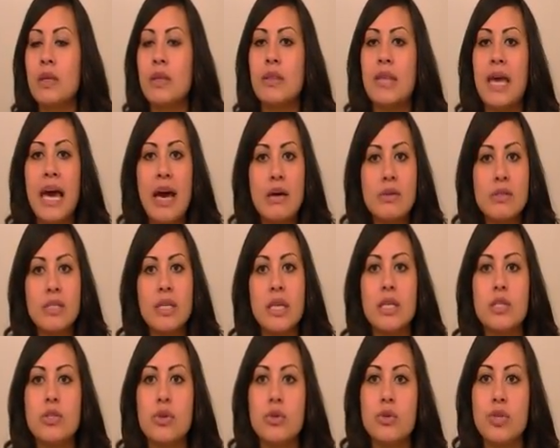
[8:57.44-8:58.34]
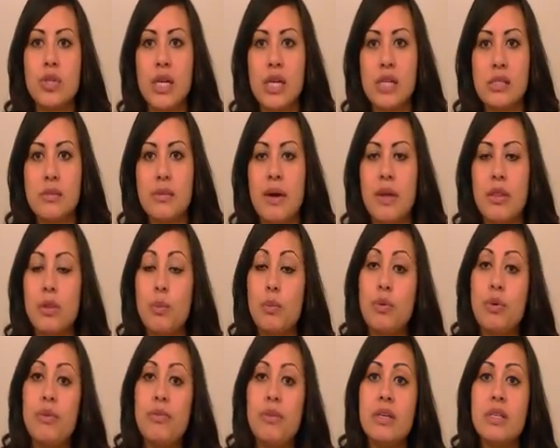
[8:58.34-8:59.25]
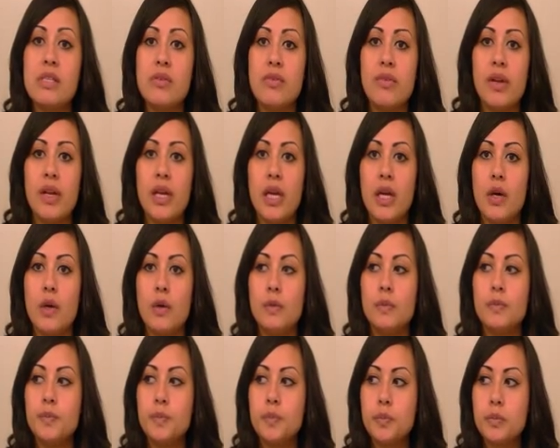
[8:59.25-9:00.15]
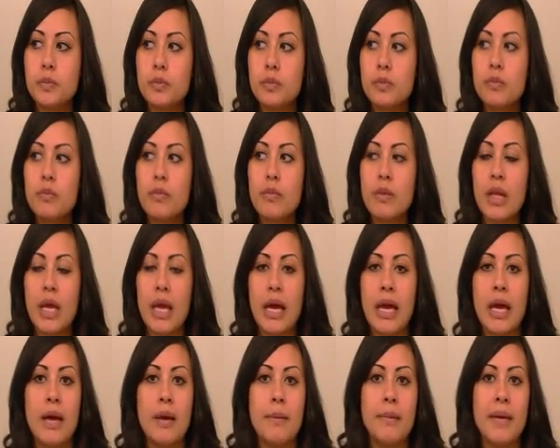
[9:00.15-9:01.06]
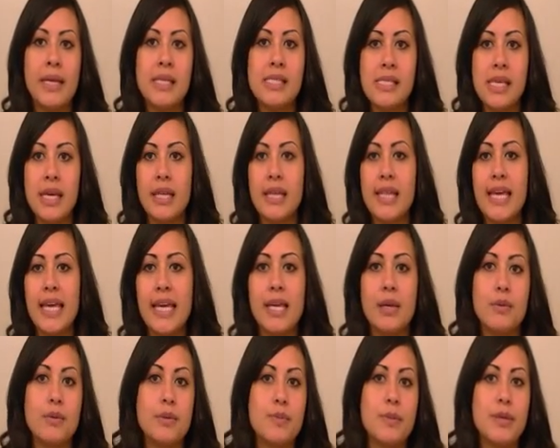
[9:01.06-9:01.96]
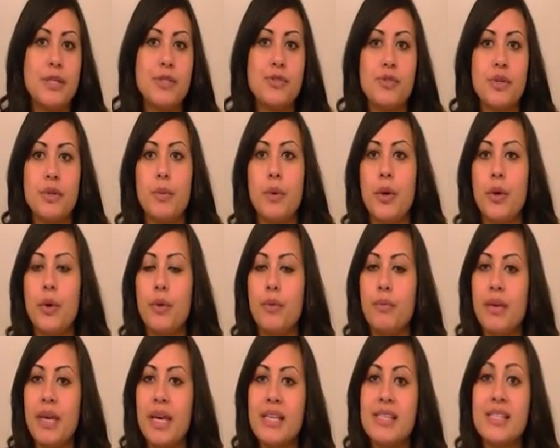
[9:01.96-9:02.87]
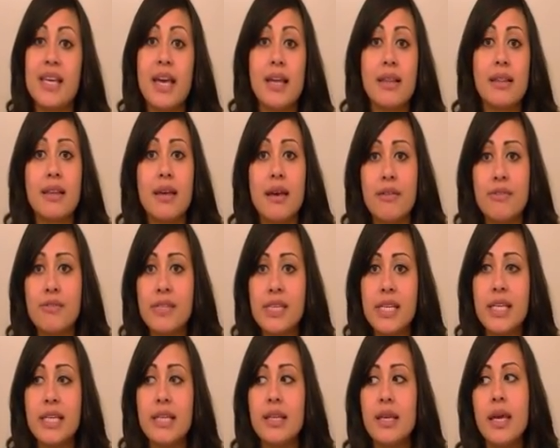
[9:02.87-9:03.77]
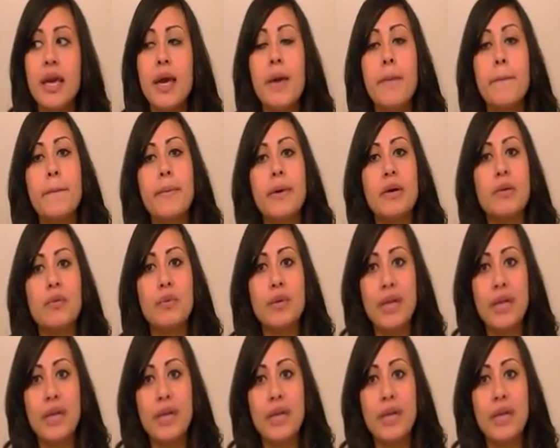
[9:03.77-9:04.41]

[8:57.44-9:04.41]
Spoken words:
the house that I told you guys about in a previous video. I said it was my dream home. Yes, I loved it, but